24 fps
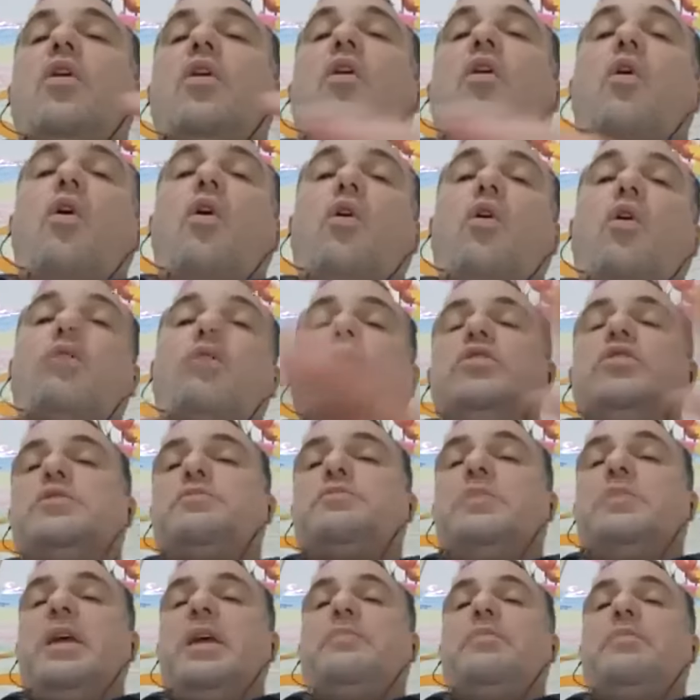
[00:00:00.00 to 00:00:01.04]
all those
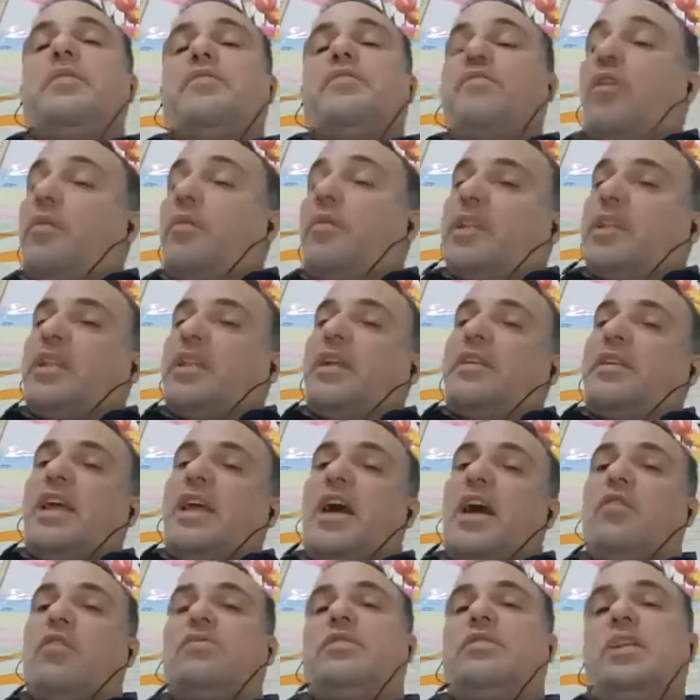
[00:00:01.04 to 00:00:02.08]
people from
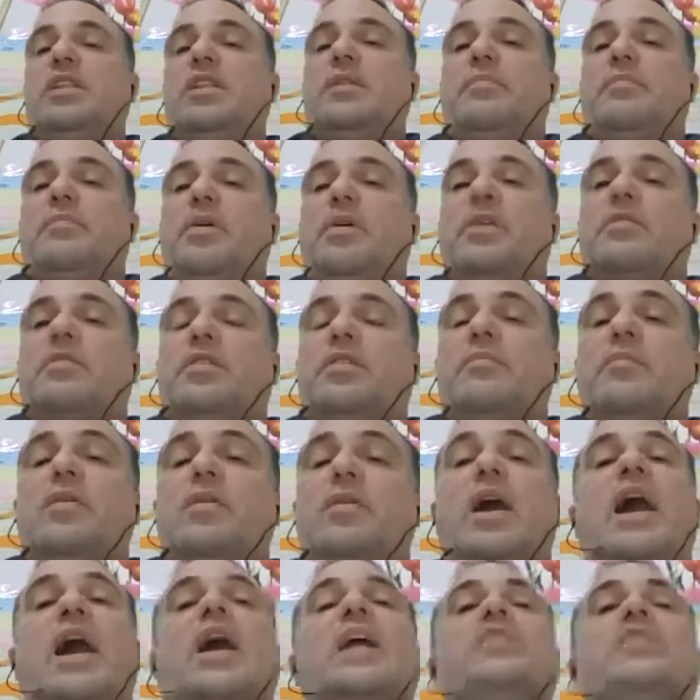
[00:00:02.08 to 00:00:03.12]
Netanyahu till the bottom
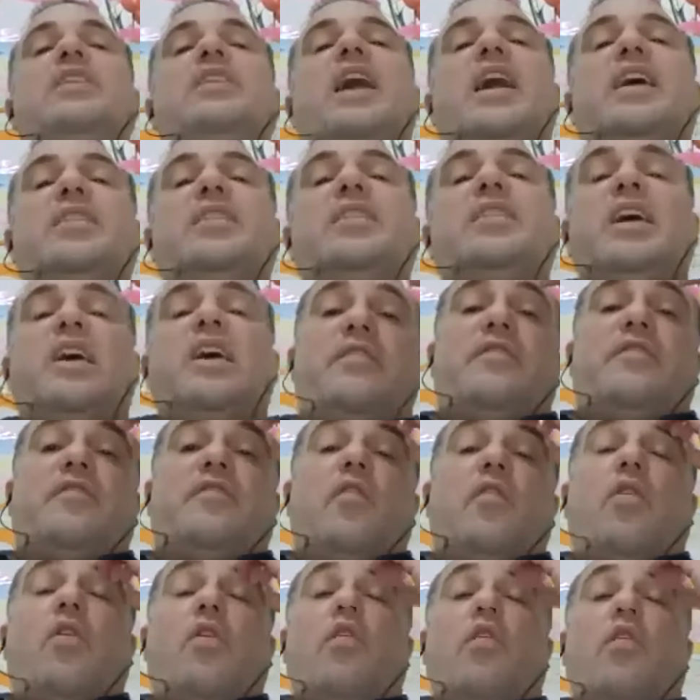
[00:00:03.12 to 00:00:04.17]
and the IDF,
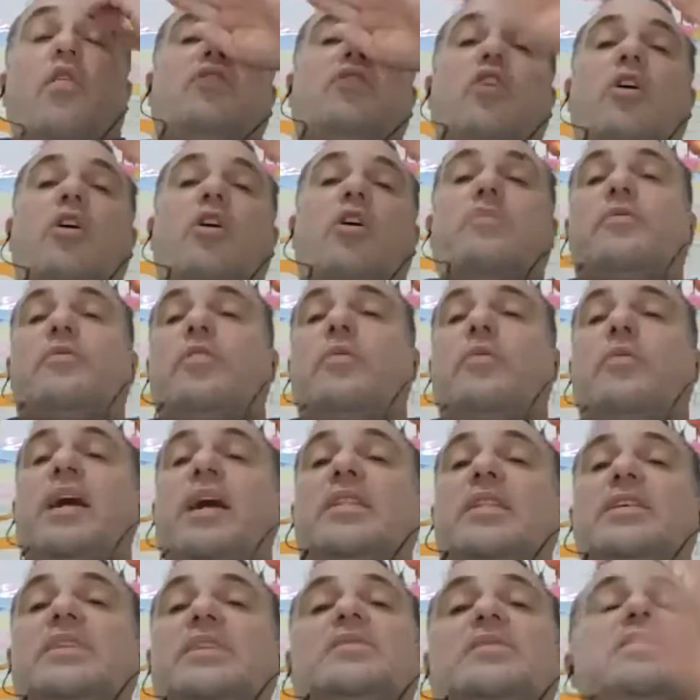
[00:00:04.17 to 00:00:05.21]
all top
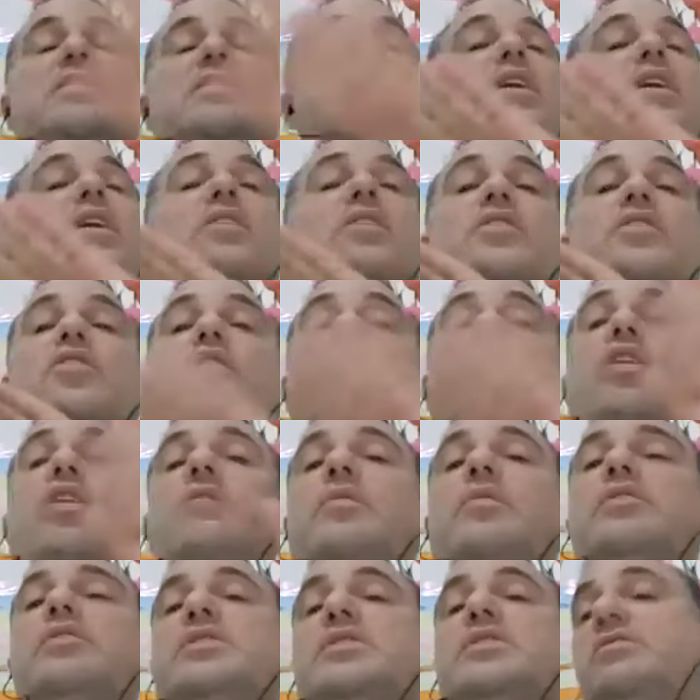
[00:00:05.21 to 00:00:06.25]
commanders, they
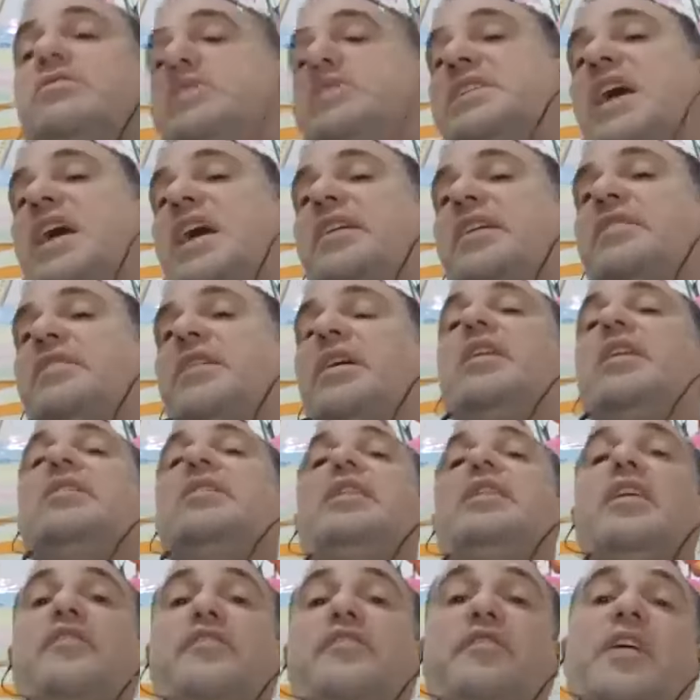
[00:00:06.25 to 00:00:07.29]
almost resign.
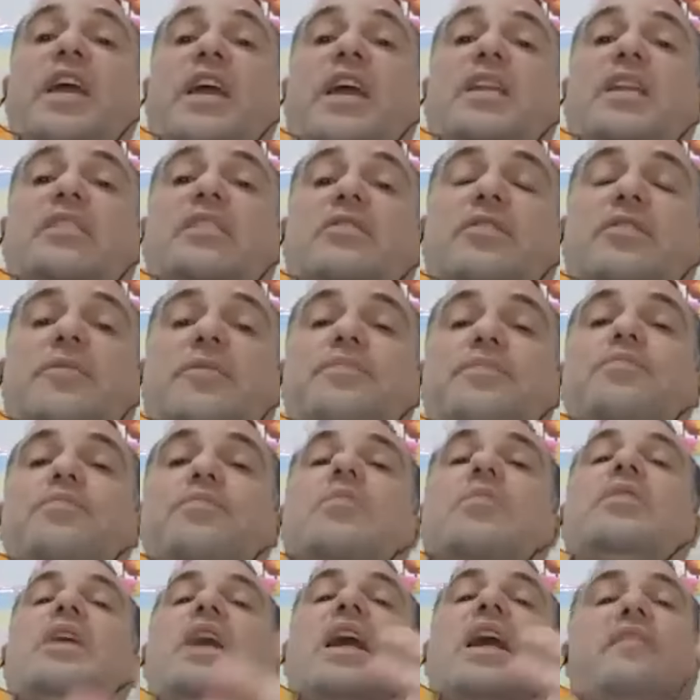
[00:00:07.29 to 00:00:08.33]
They failed.
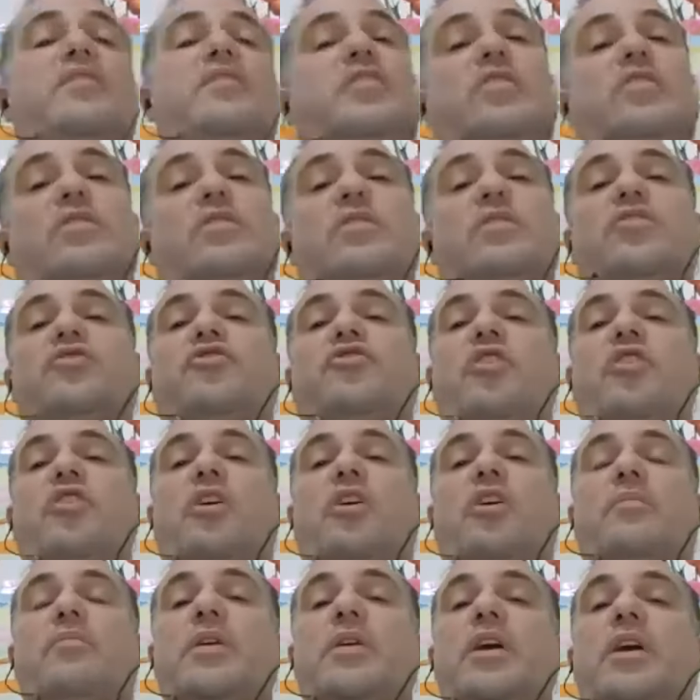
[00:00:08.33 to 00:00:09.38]
They haven't done the
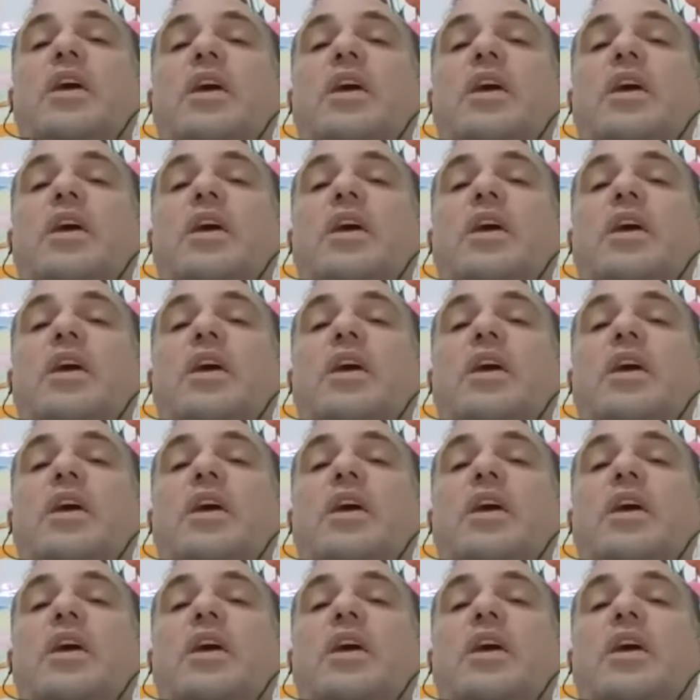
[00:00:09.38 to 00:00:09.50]
job.